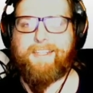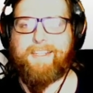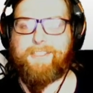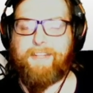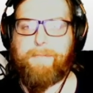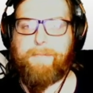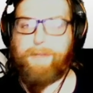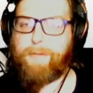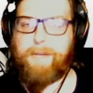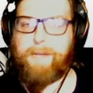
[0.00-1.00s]
So
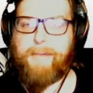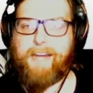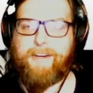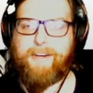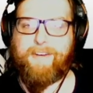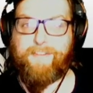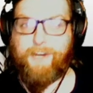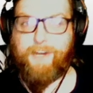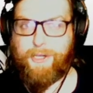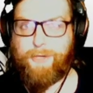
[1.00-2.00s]
they're pretty bad here. It's
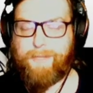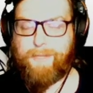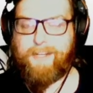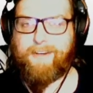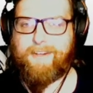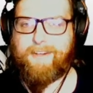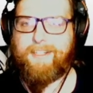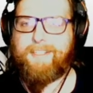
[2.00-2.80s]
very humid here,